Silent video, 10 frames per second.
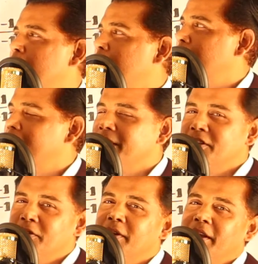And
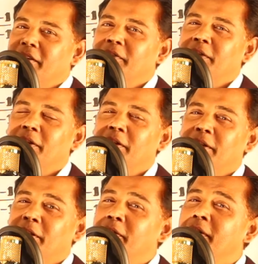today, for
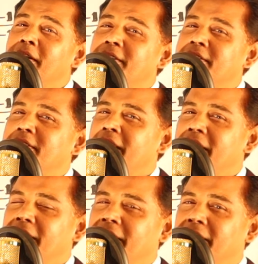your
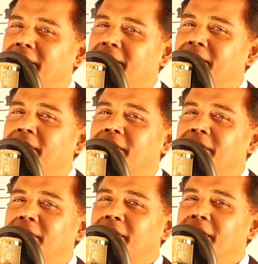understanding, for